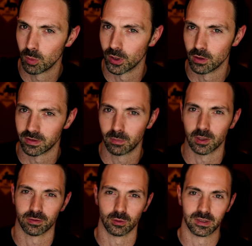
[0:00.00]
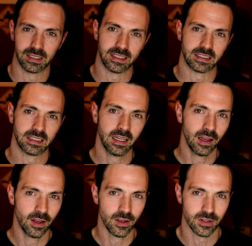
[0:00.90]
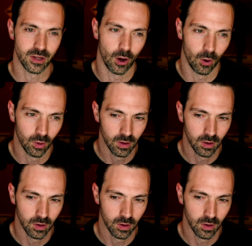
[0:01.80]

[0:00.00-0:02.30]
November for release. So